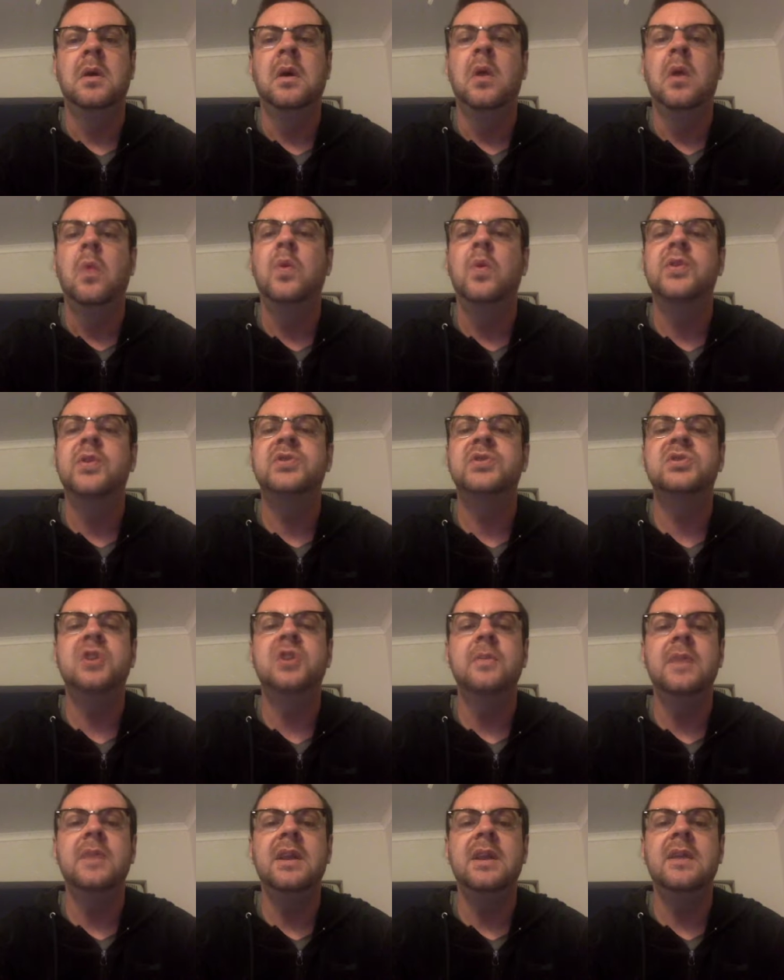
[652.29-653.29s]
With so
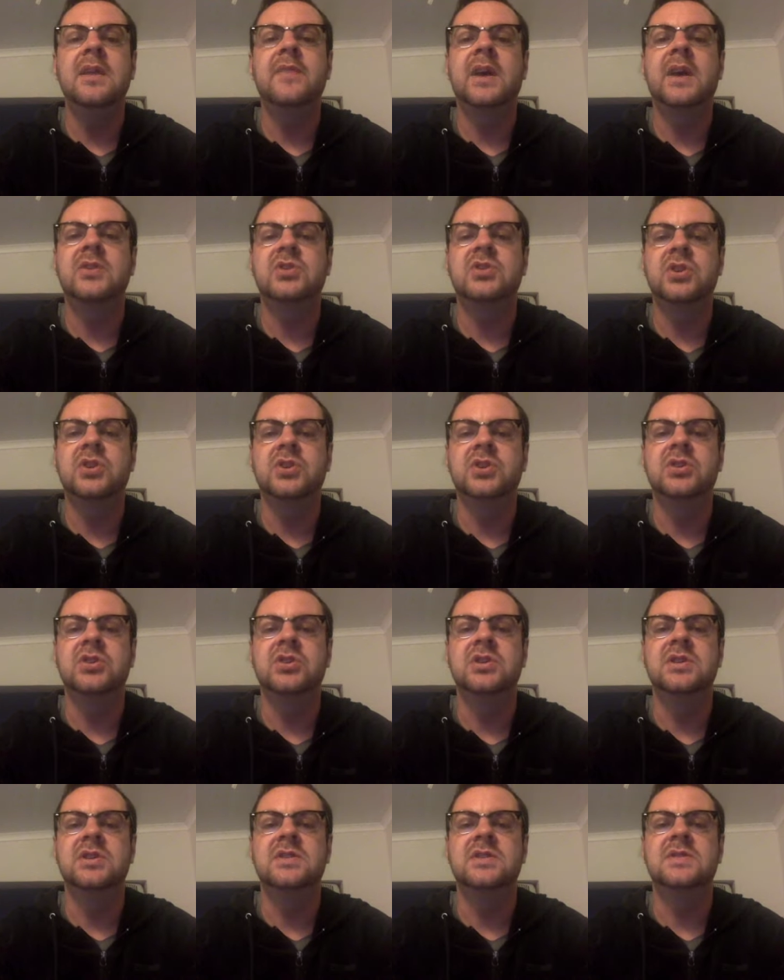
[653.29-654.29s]
many of our
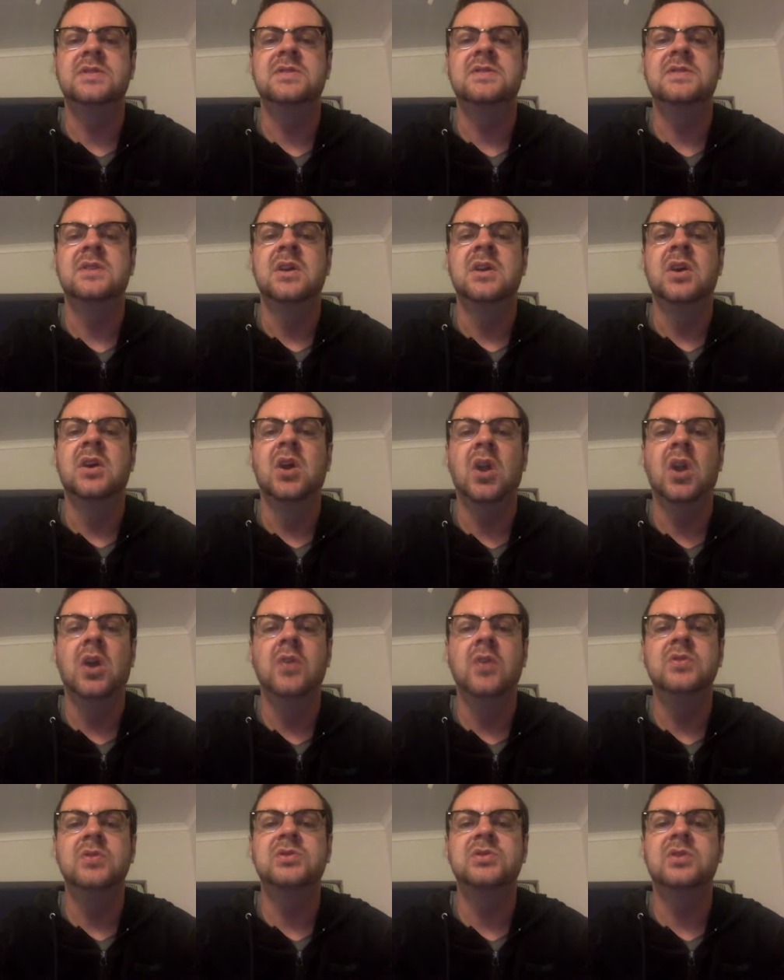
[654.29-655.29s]
churches
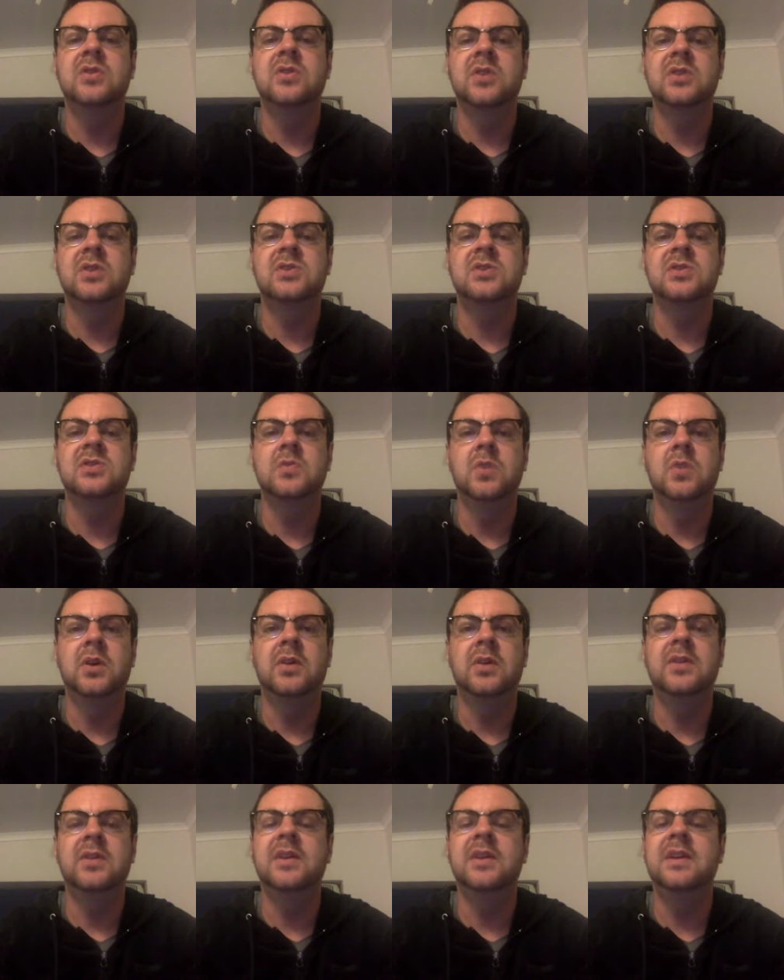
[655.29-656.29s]
closed across the
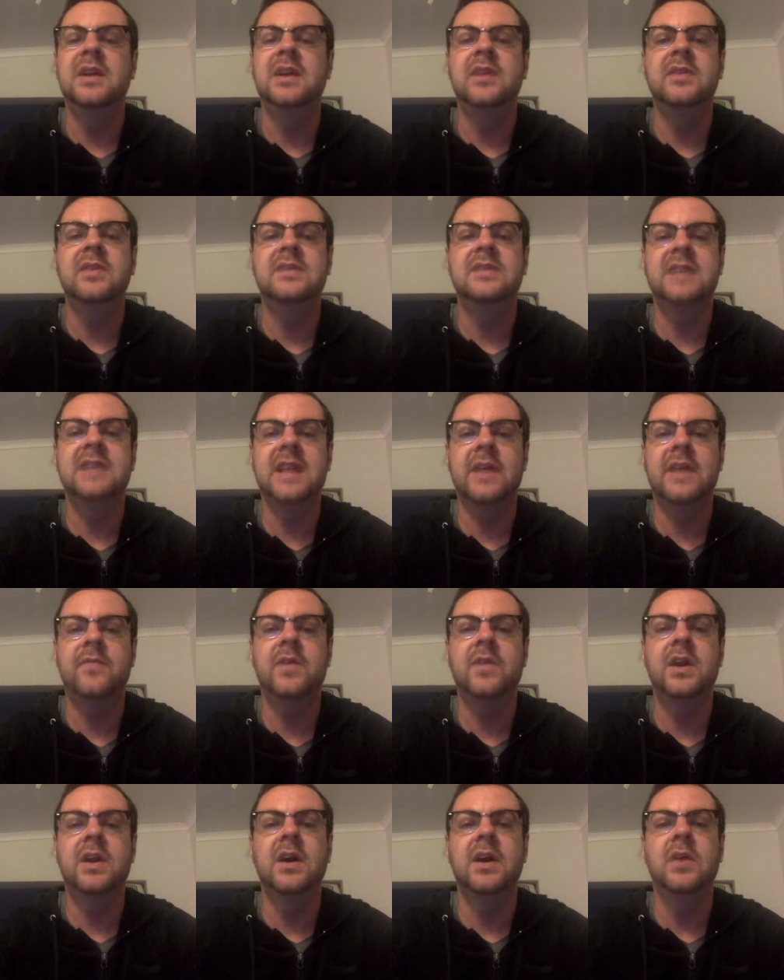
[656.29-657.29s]
world, and here in South
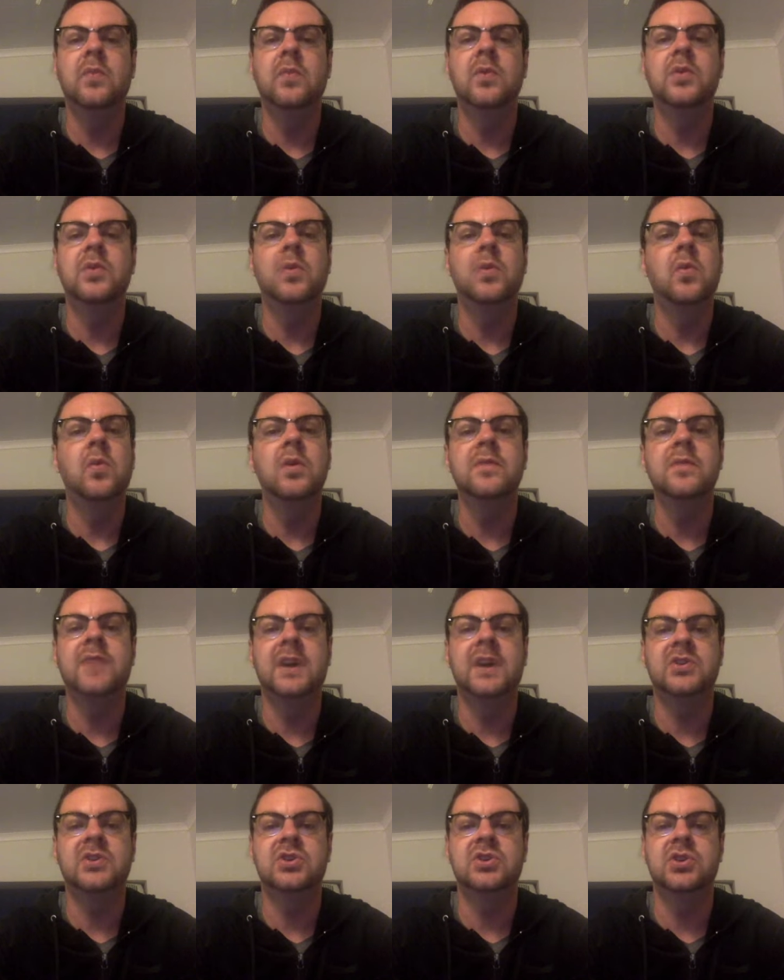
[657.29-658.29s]
Africa with all of
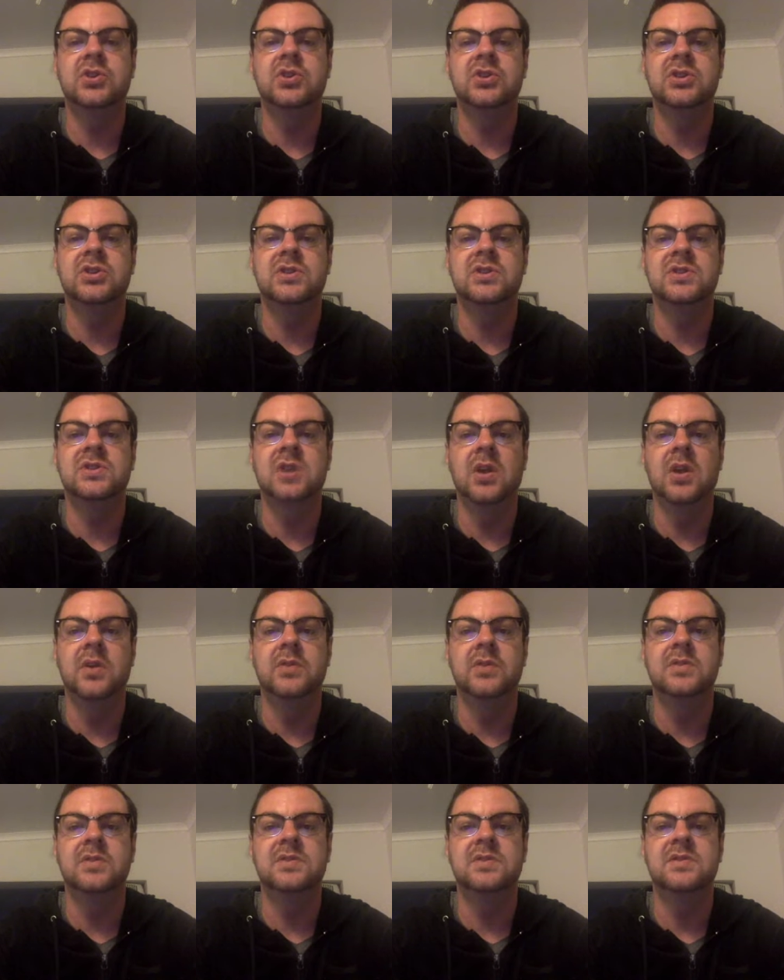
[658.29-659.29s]
our churches
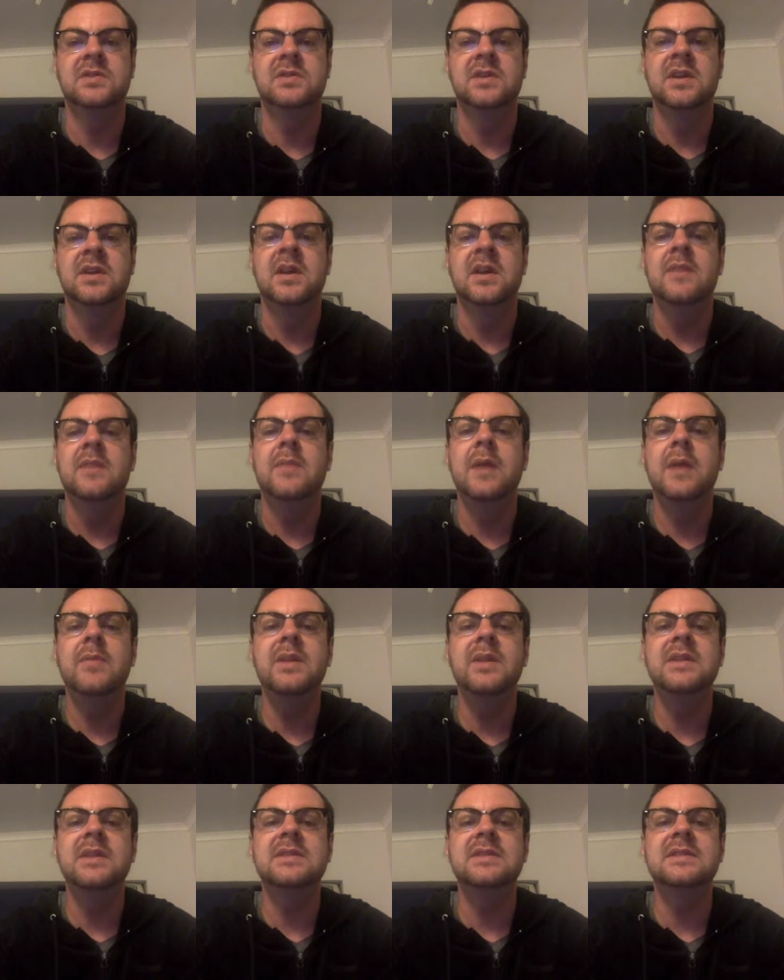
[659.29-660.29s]
closed, maybe
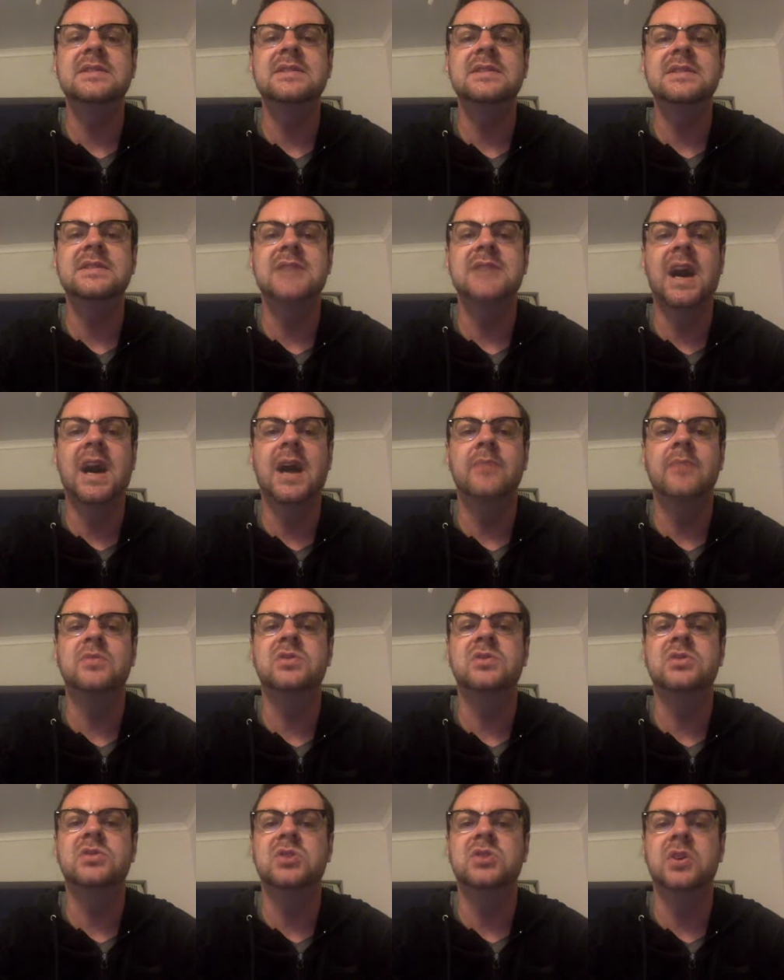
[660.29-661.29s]
this is a time
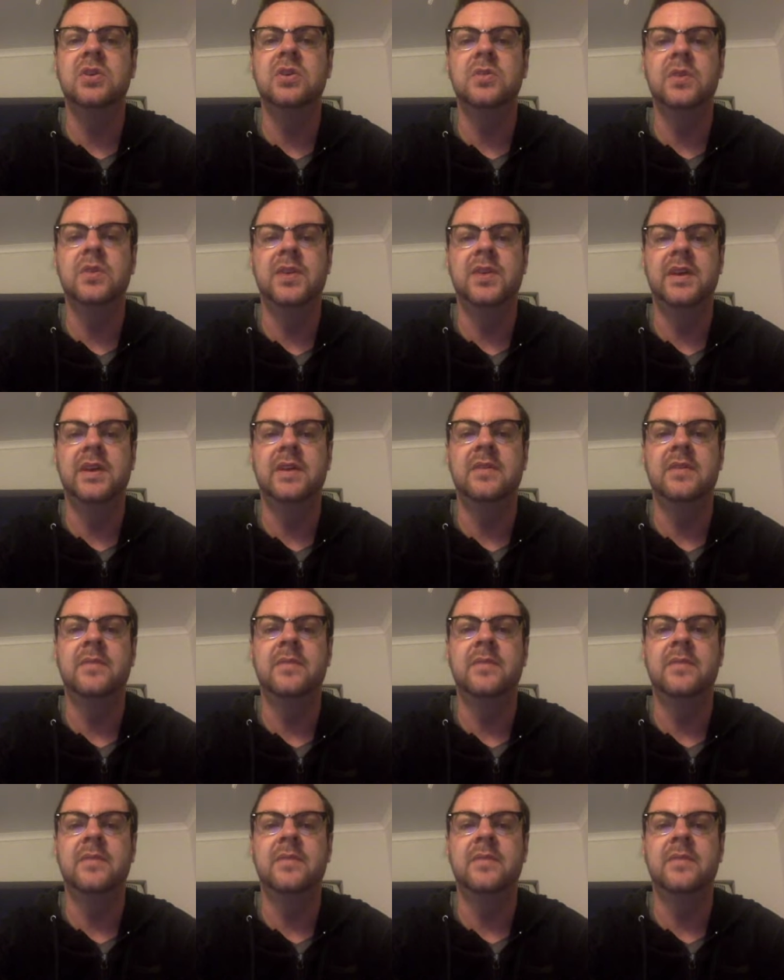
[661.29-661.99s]
to turn within